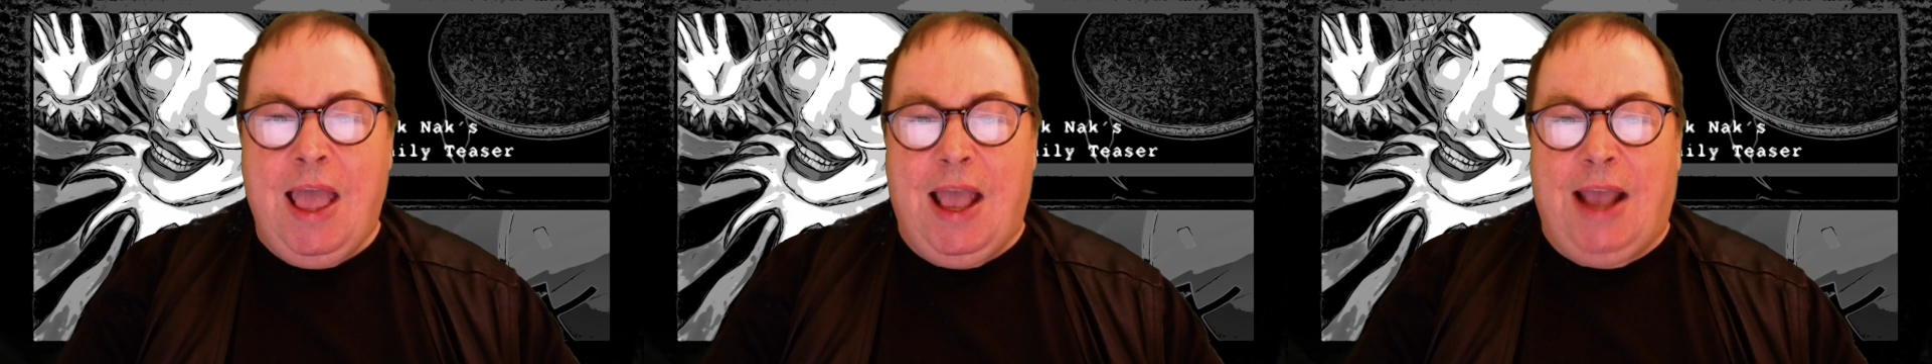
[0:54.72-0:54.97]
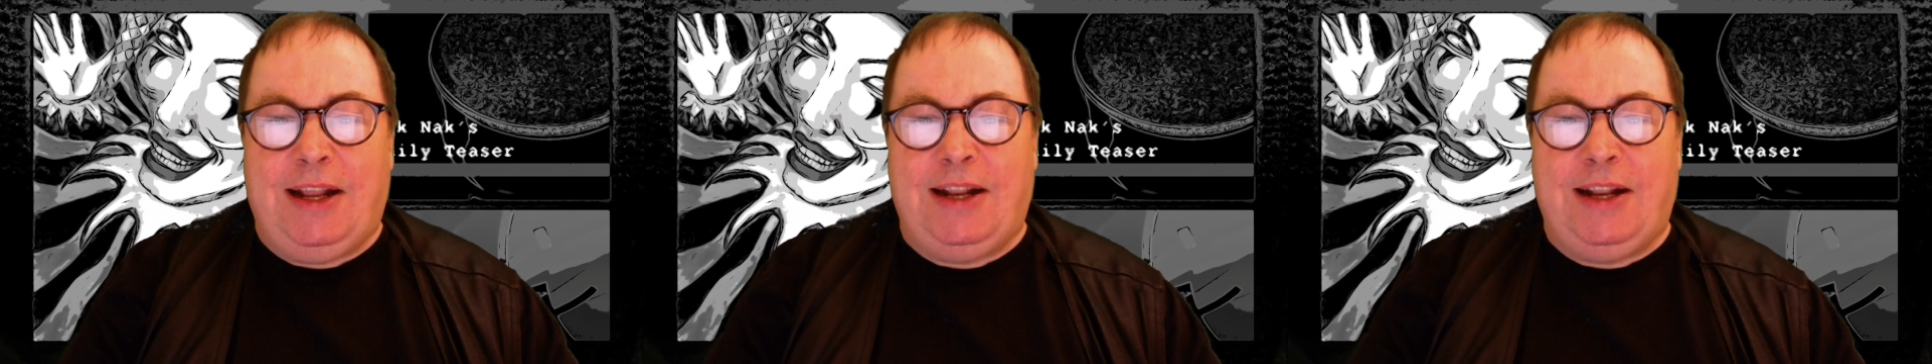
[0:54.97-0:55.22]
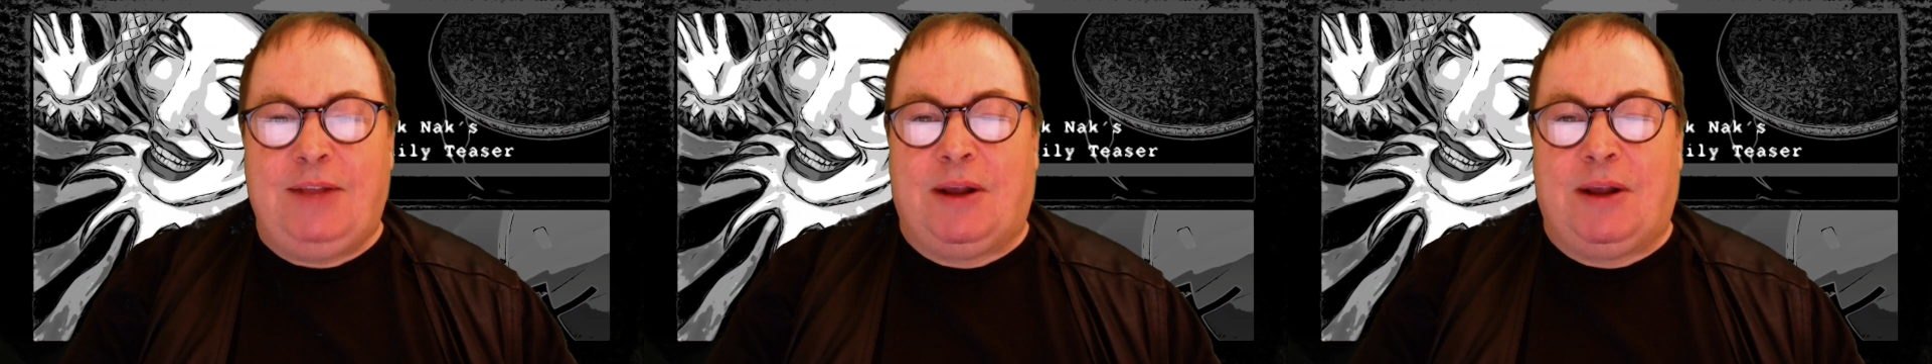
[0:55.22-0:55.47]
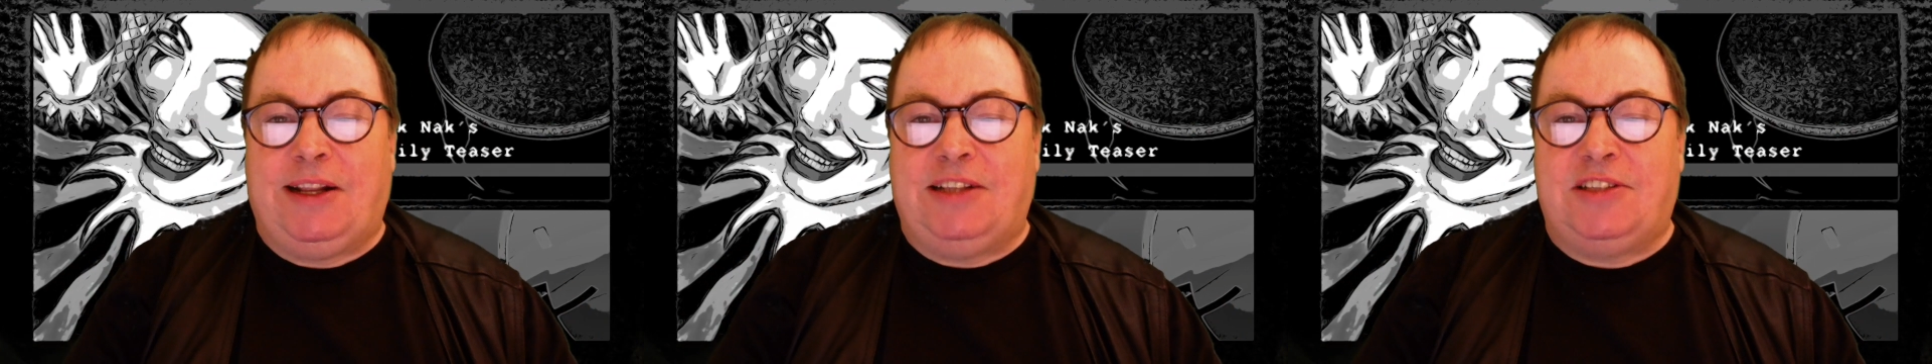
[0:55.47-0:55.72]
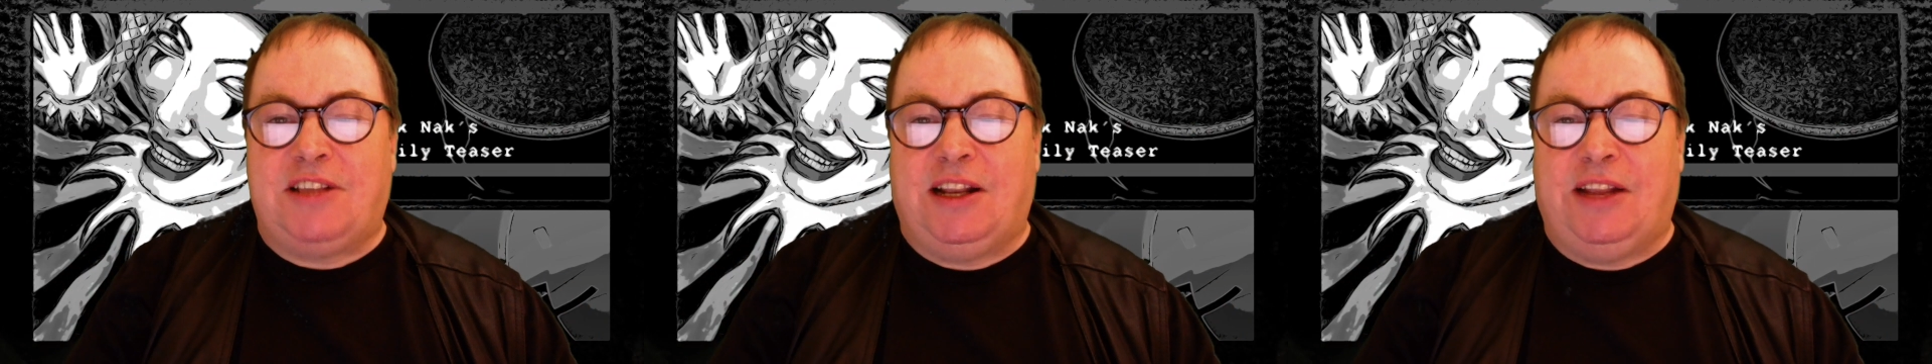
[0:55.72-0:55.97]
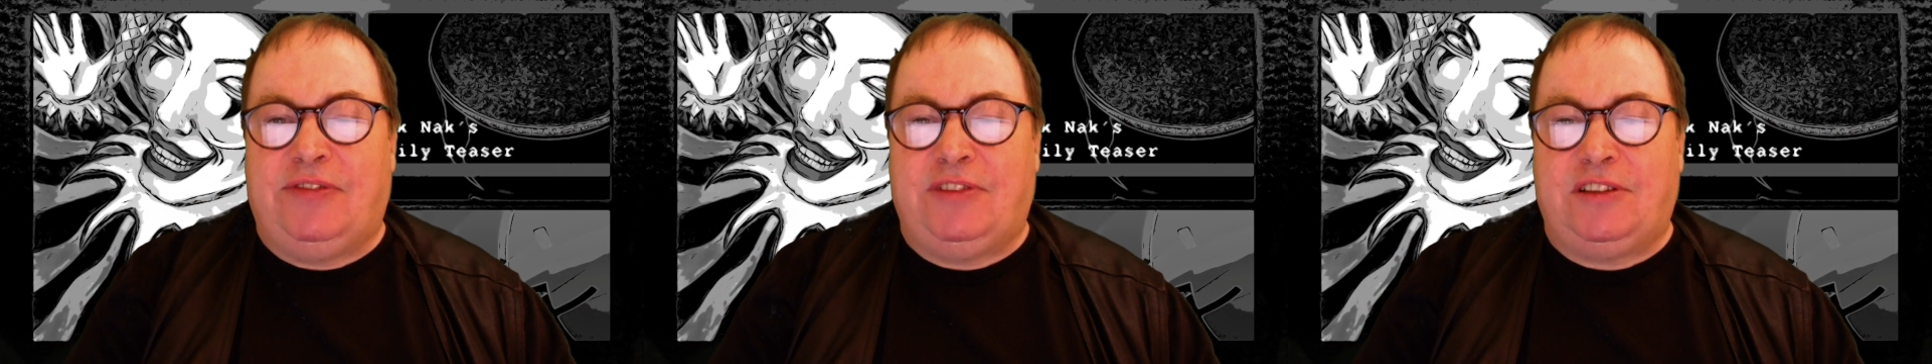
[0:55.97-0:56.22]
At any rate, it's the
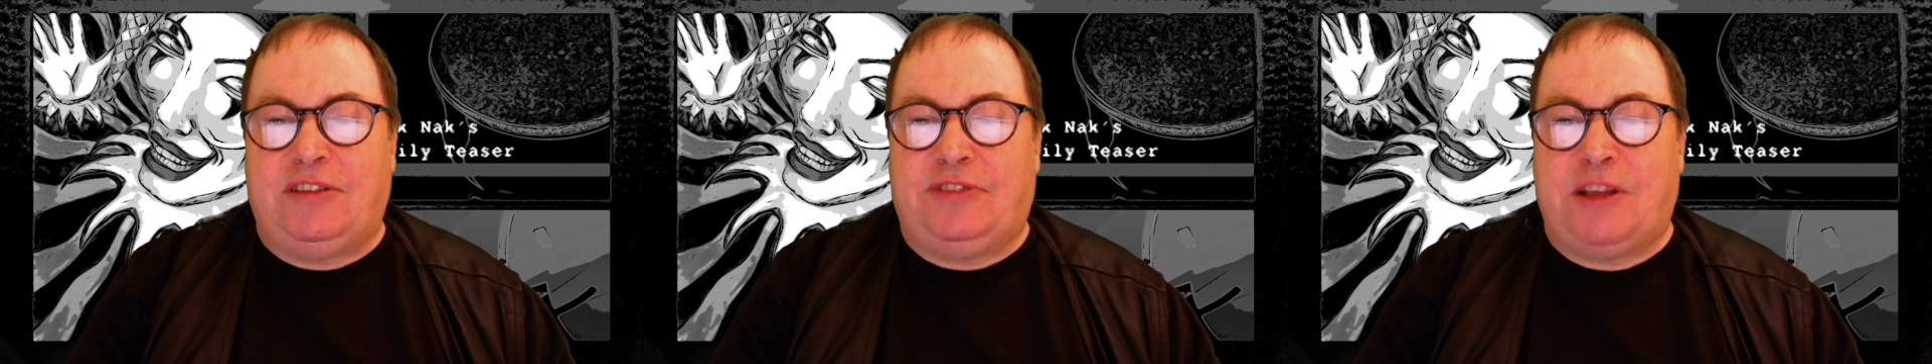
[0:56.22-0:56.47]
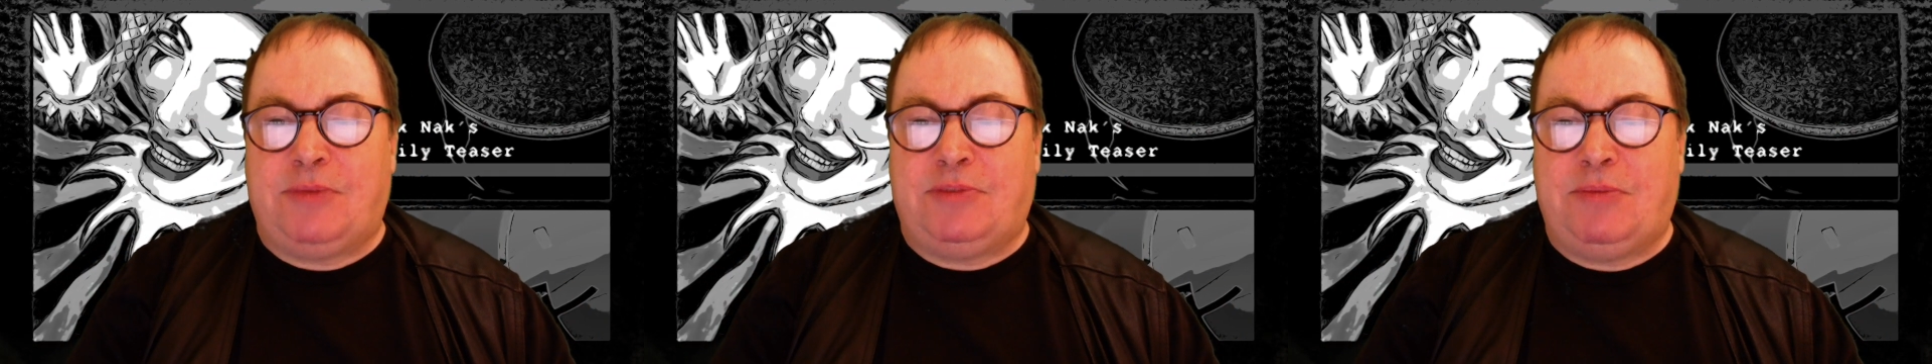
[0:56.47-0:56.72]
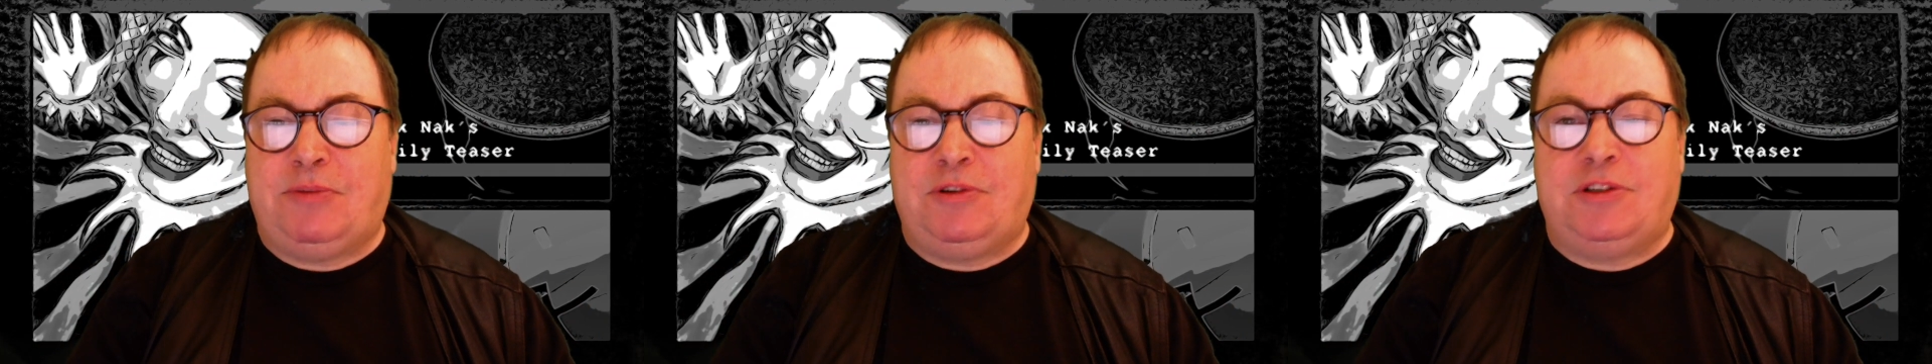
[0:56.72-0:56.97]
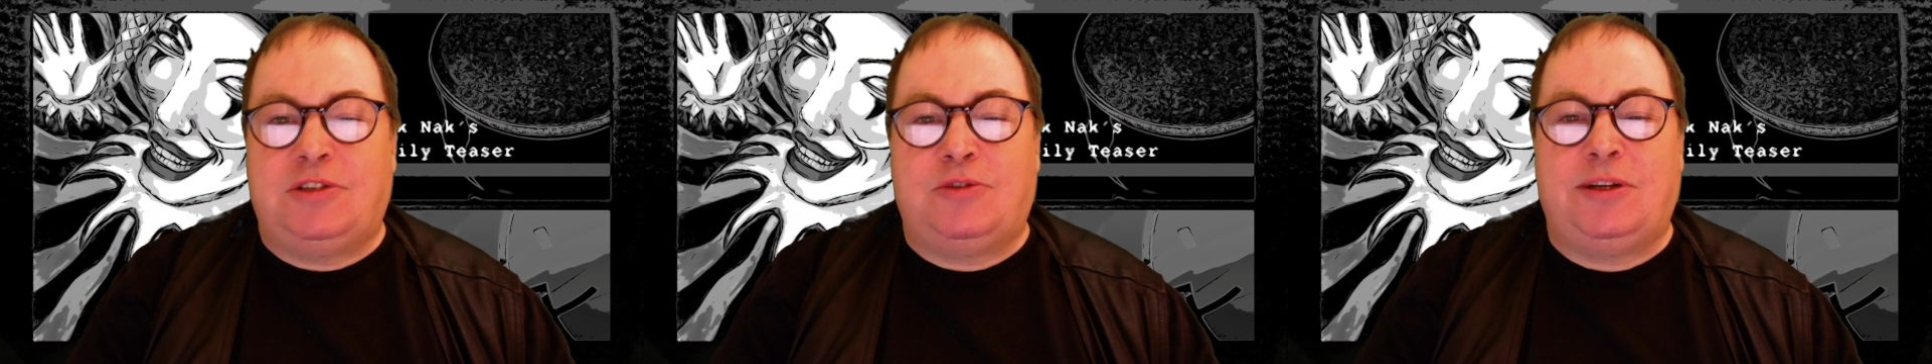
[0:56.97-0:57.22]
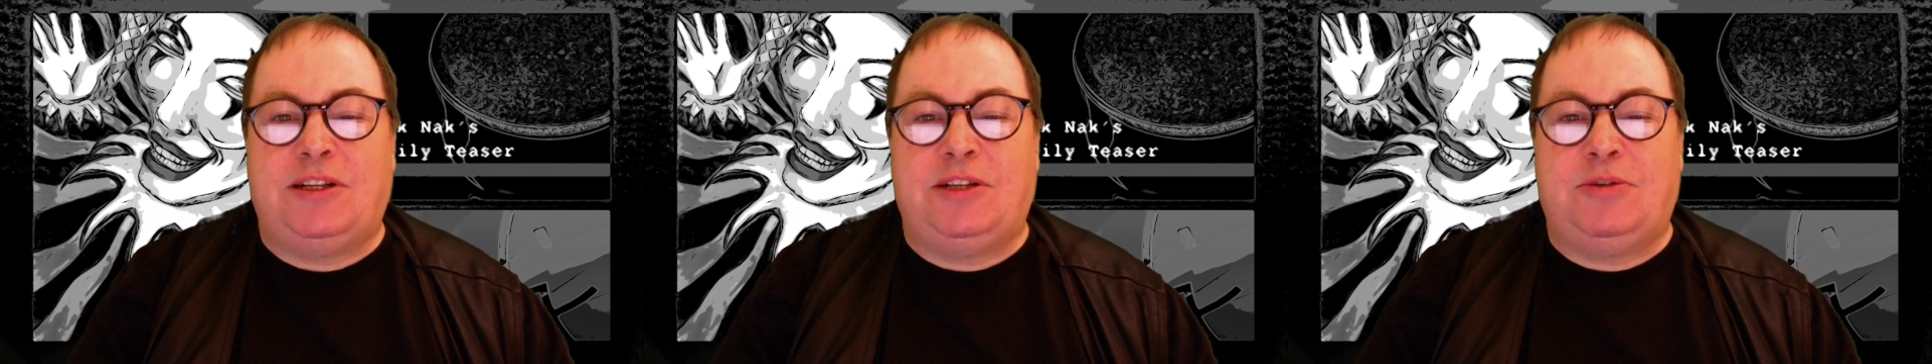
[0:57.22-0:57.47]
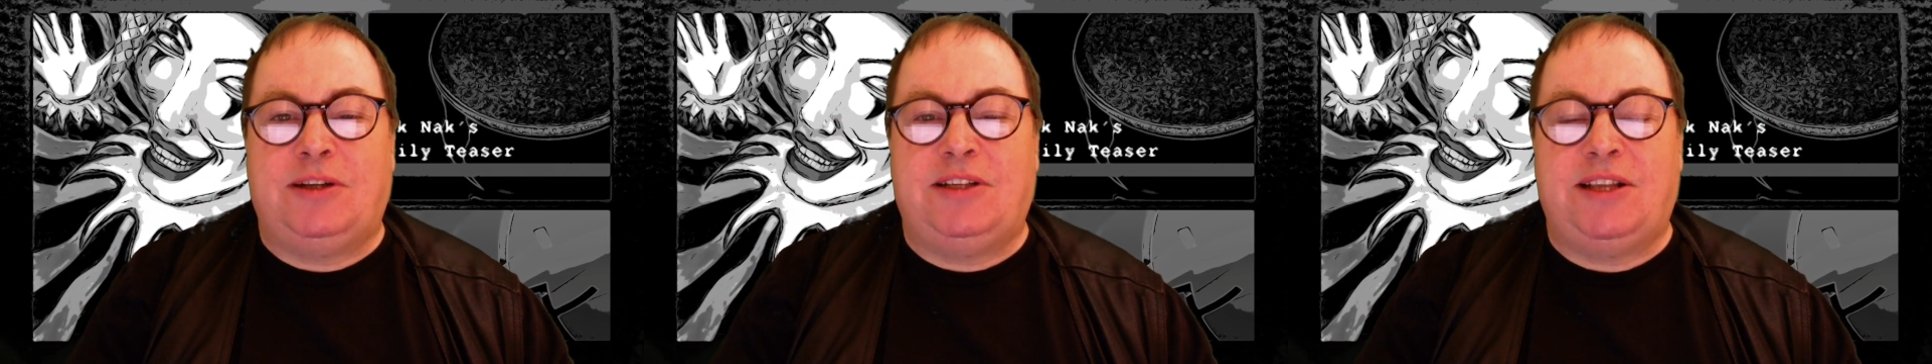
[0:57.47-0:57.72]
11th of September, it's
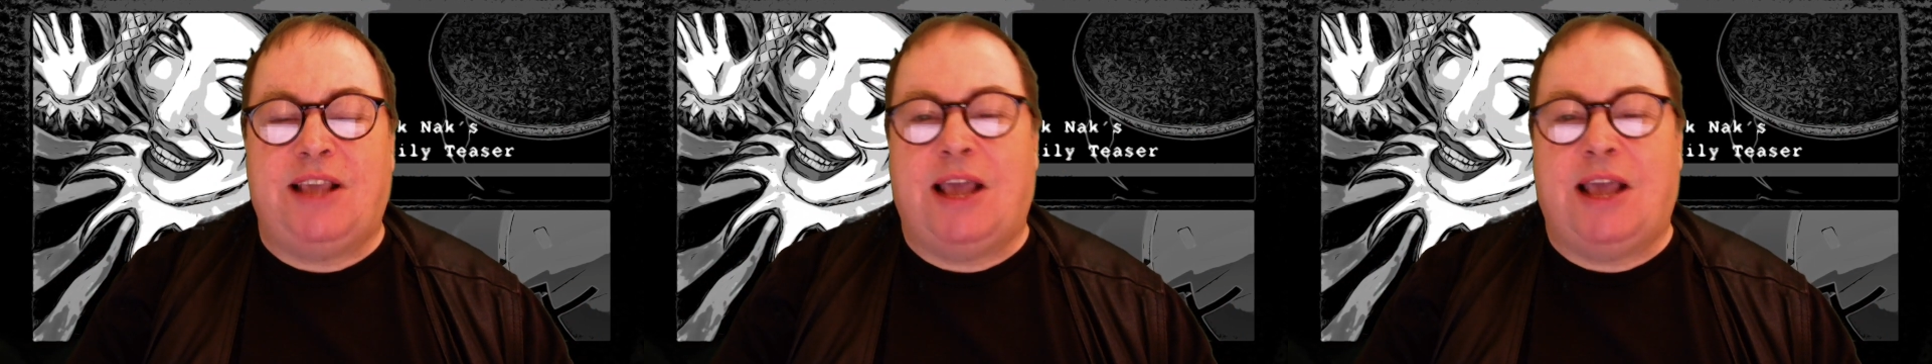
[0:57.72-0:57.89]
2020,